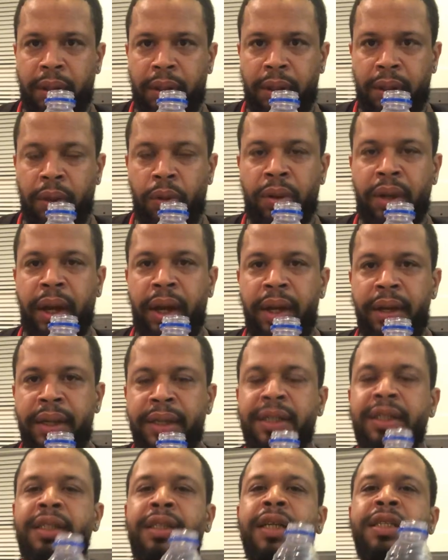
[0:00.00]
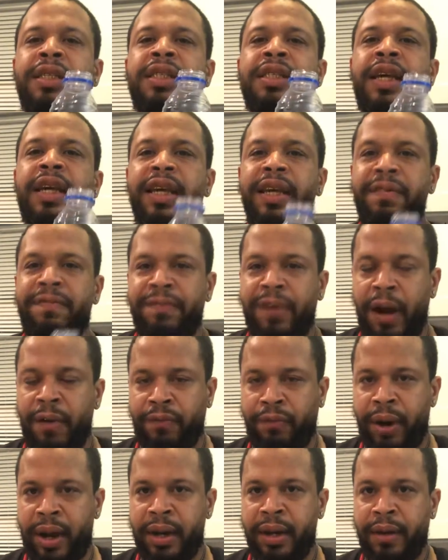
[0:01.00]
Okay? This is an ephah
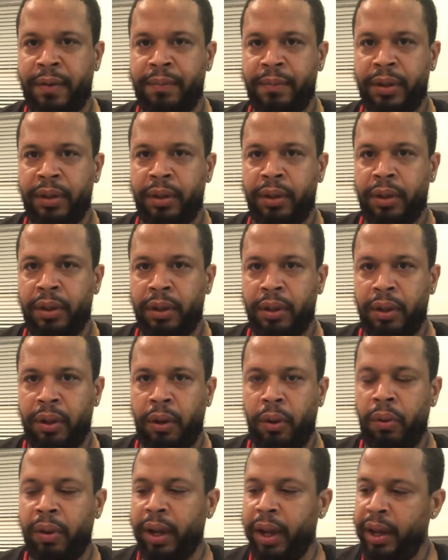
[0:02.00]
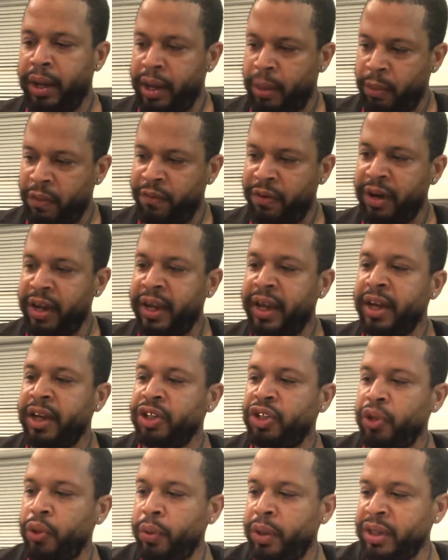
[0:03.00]
right here. Okay? And we're finna get
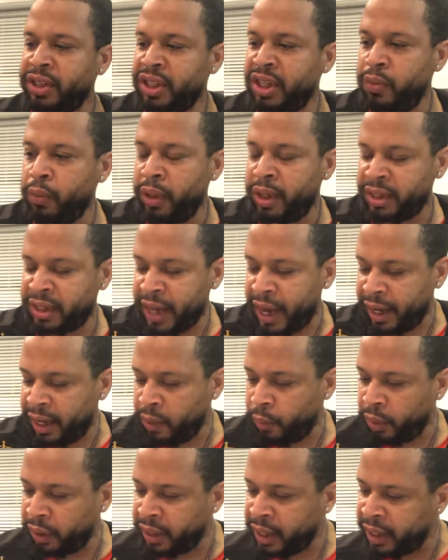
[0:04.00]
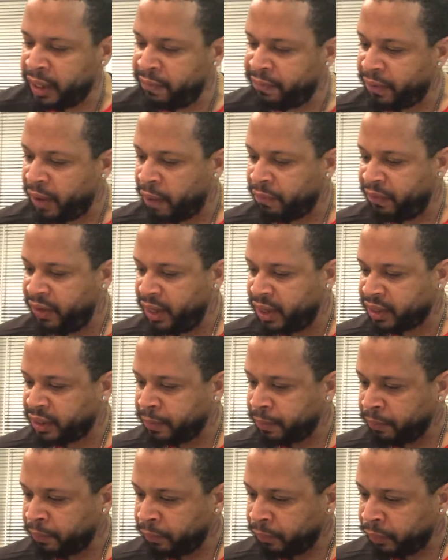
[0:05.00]
into it and see exactly what that ephah is.
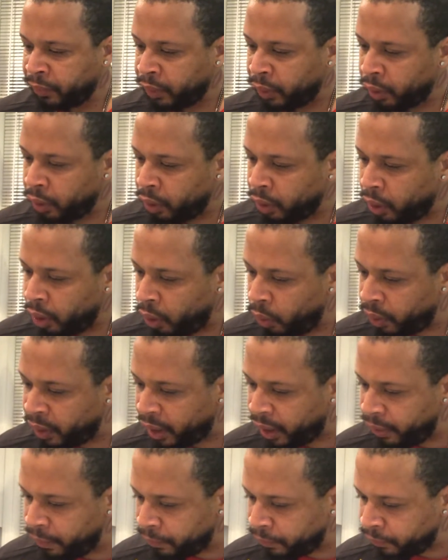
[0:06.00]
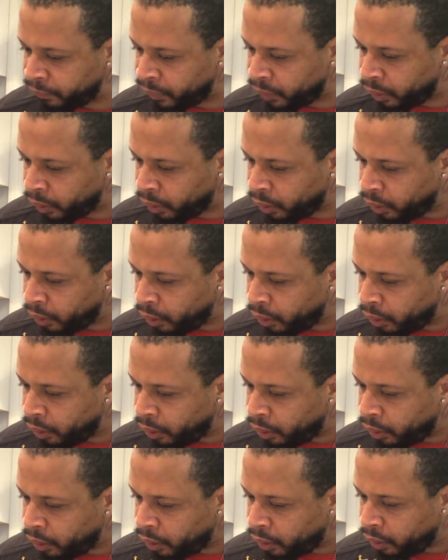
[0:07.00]
Okay?
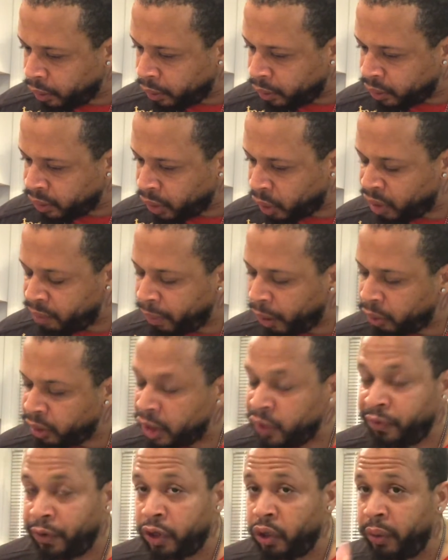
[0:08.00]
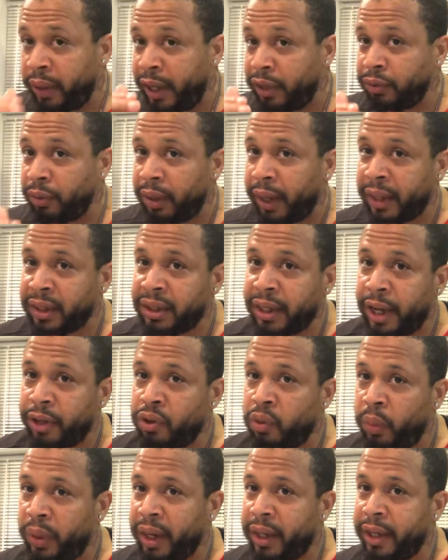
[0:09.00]
Talking about this for you Israelites now,
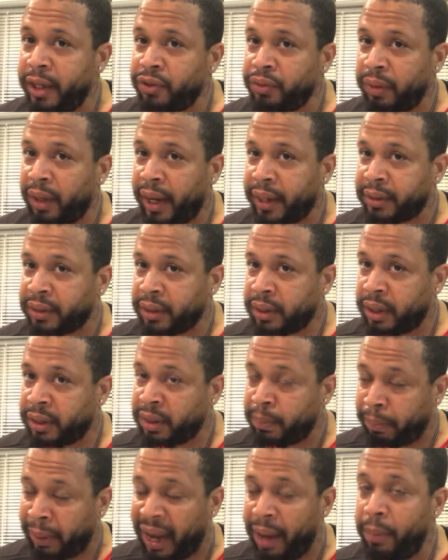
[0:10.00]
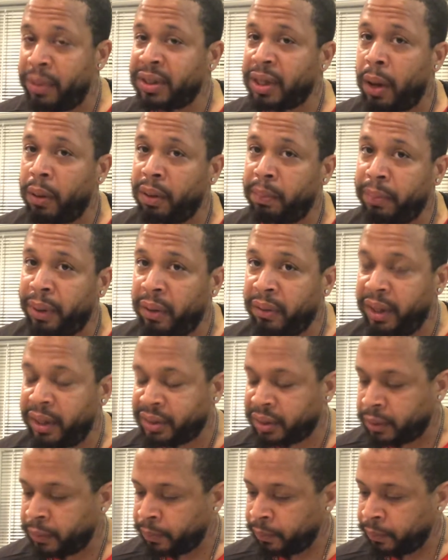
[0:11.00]
you wicked Israelites, because the Bible is all about us.